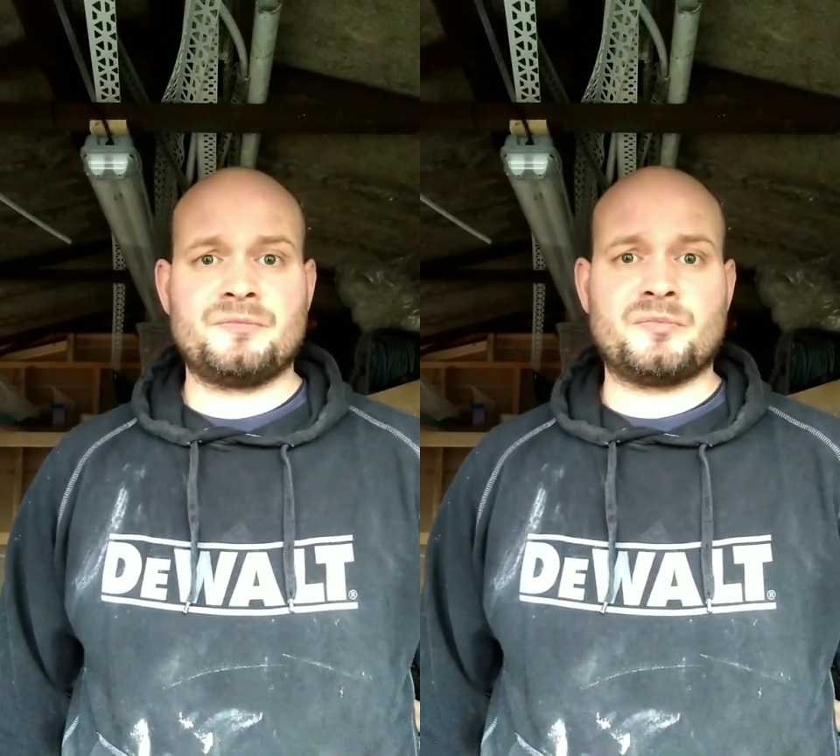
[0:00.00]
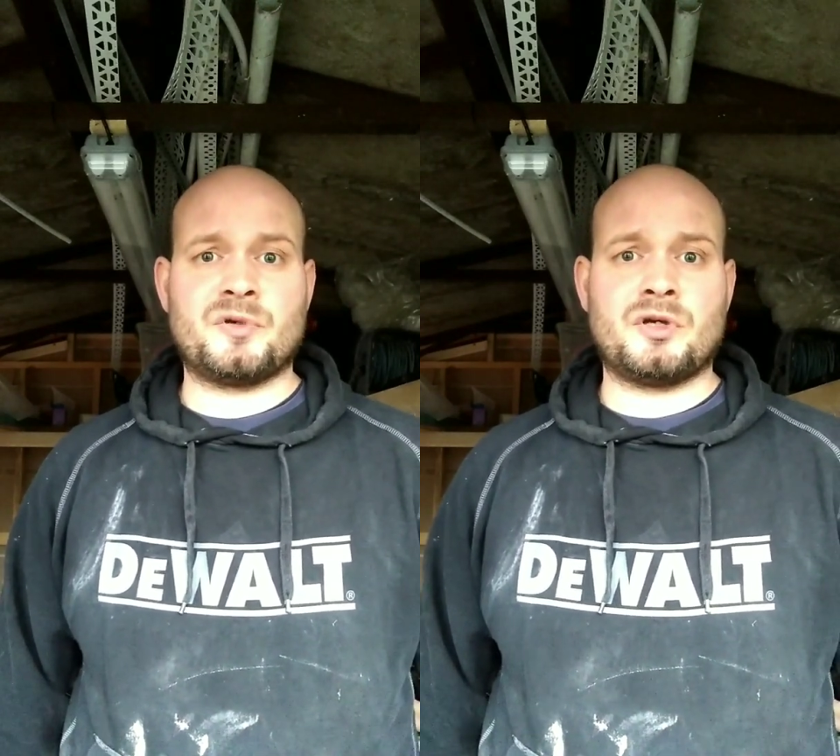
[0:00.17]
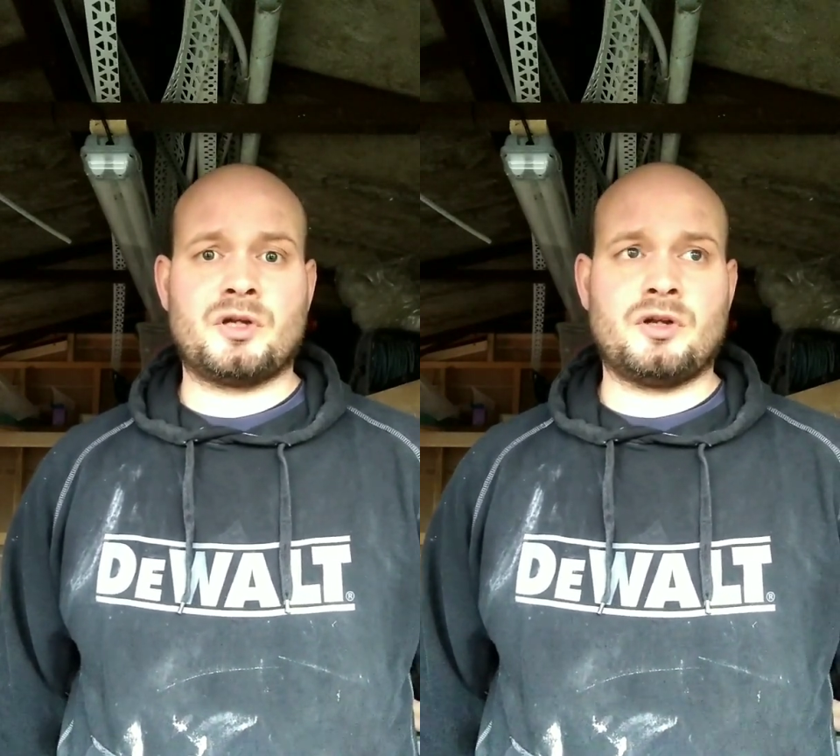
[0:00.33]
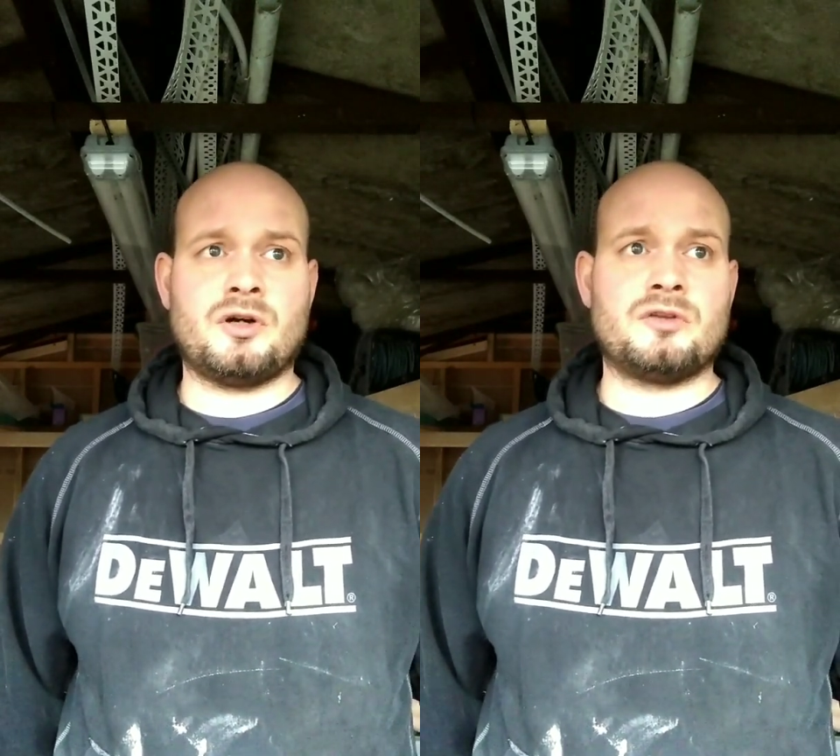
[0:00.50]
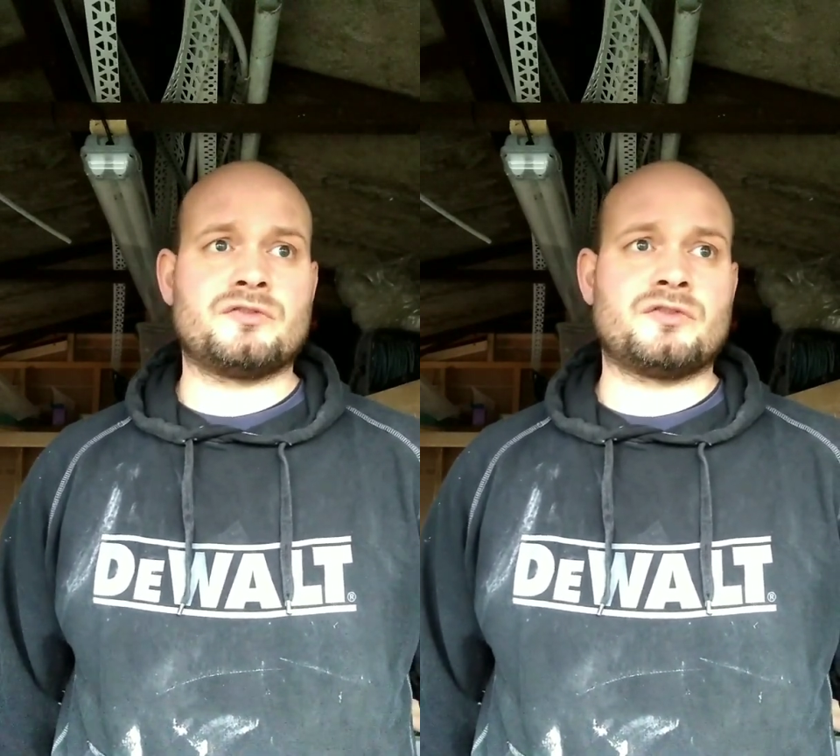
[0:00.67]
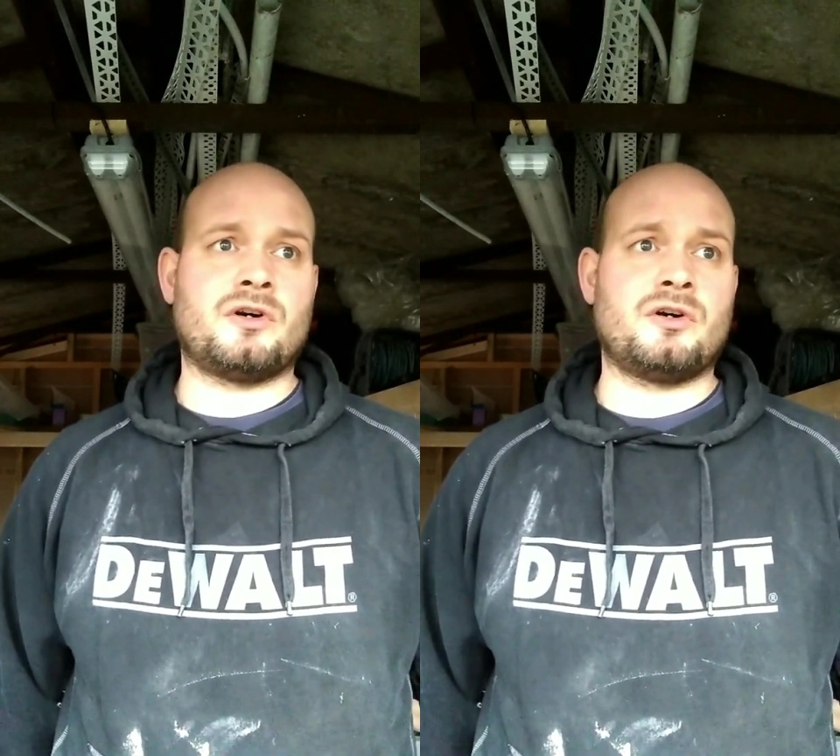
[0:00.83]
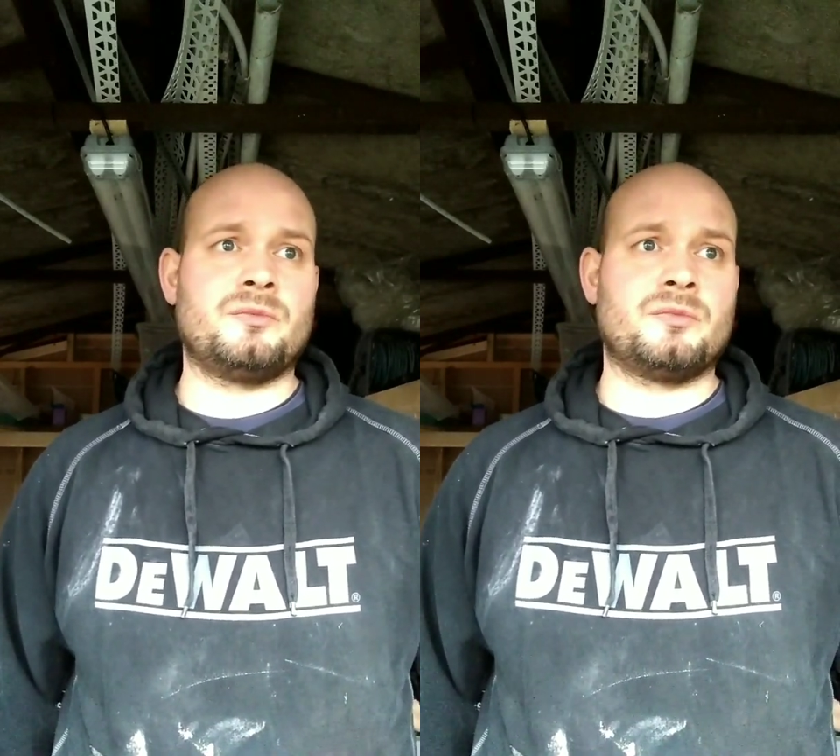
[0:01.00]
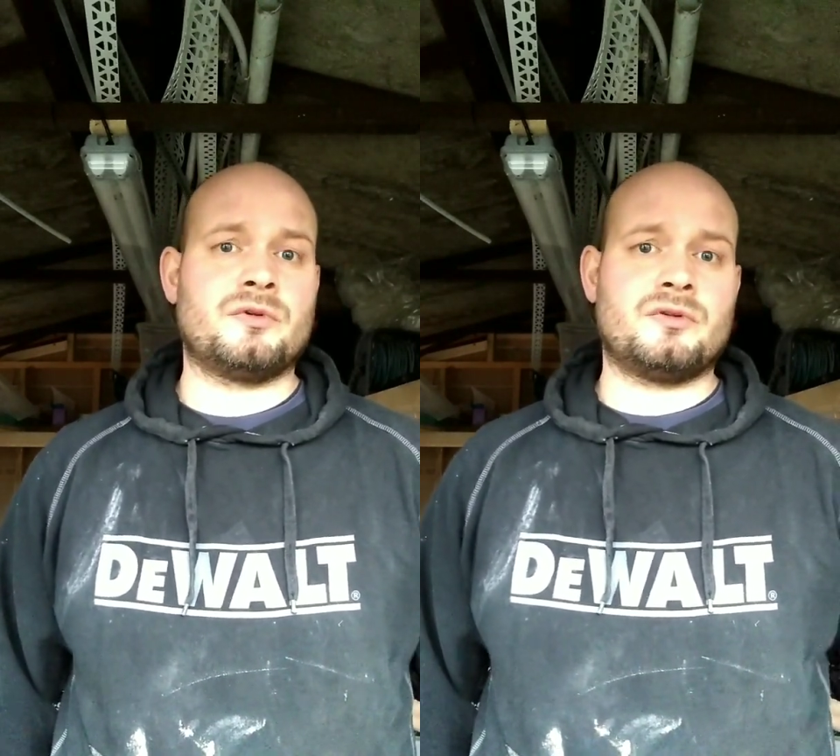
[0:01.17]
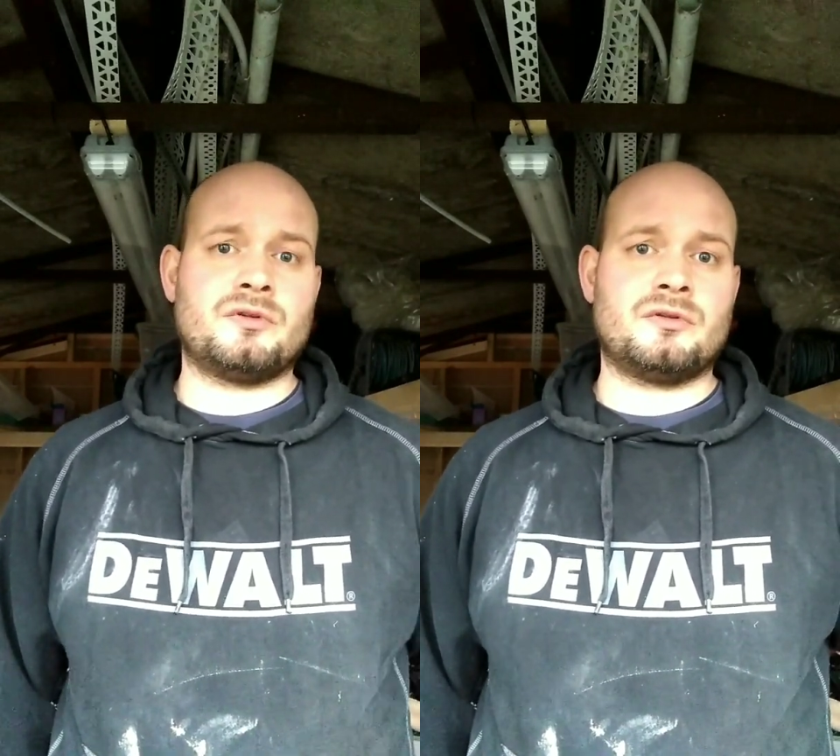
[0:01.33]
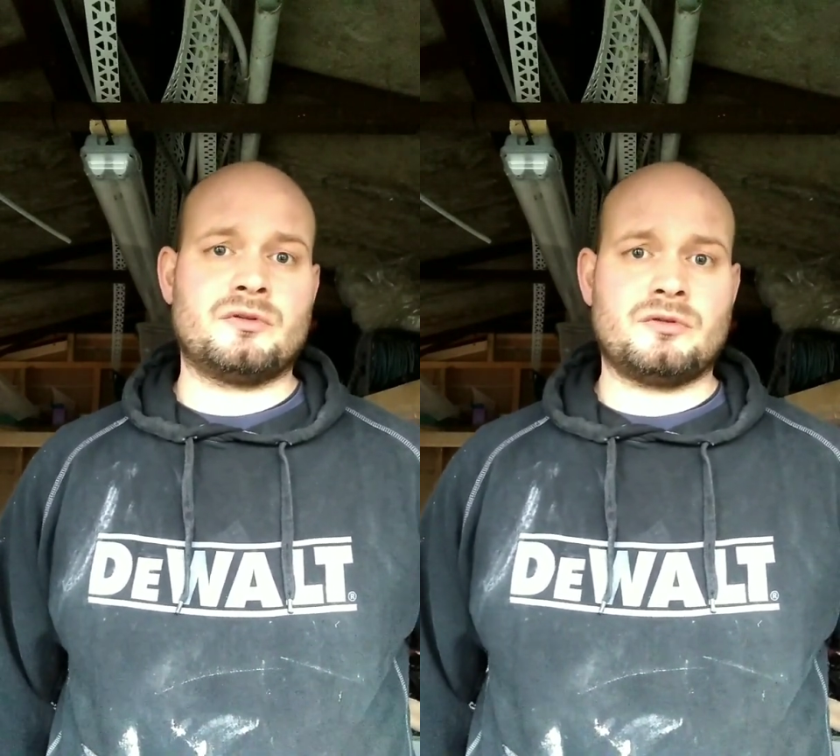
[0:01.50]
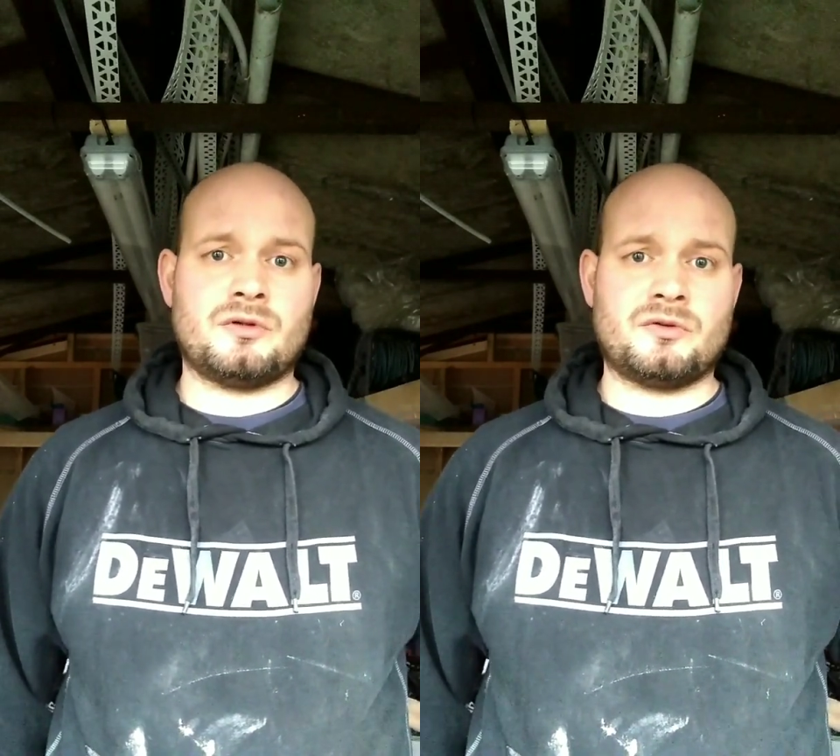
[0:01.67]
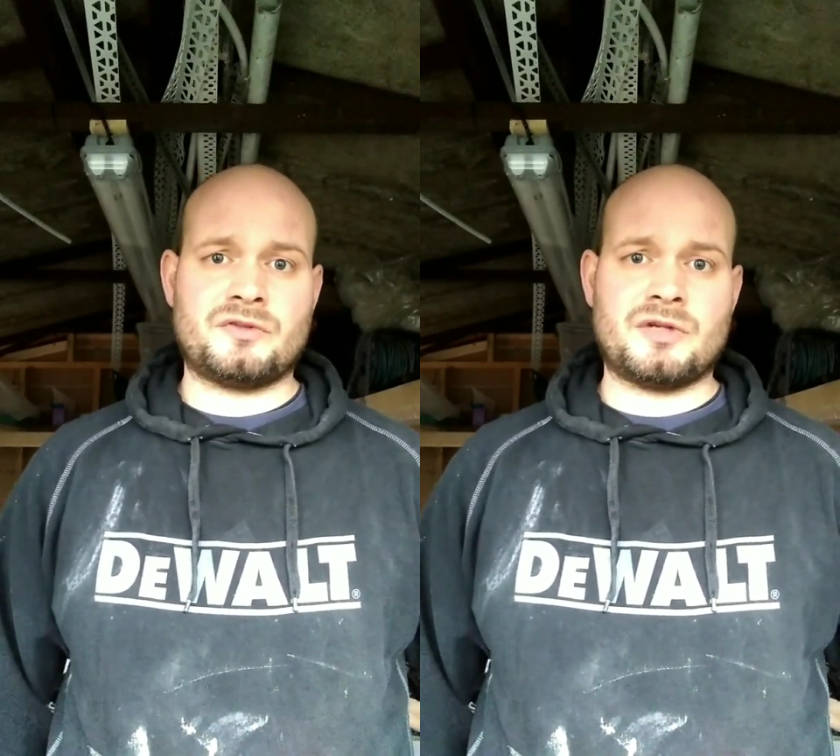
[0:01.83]
but a lot of the time
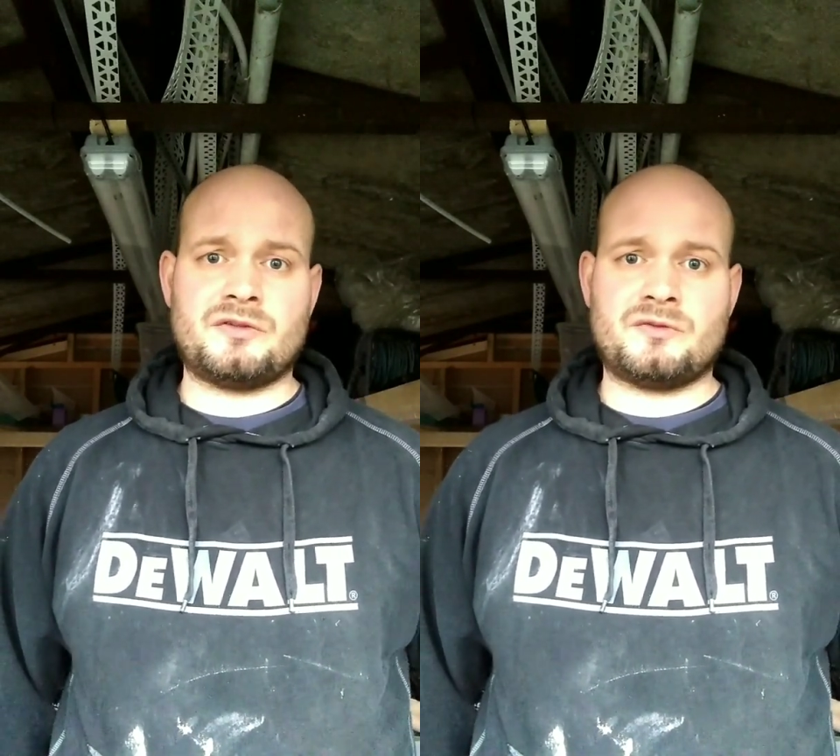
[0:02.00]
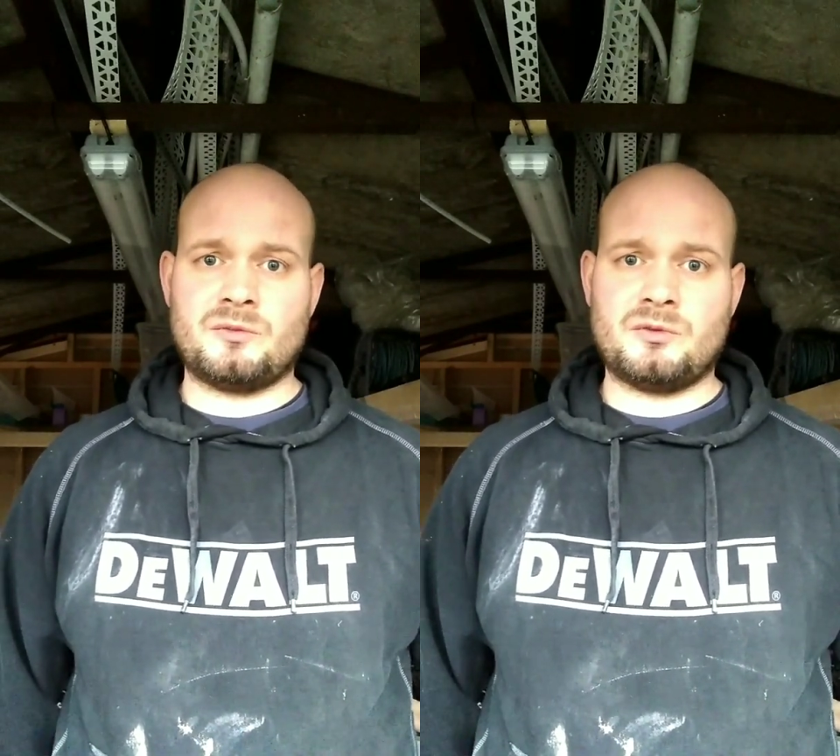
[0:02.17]
I'll say to him,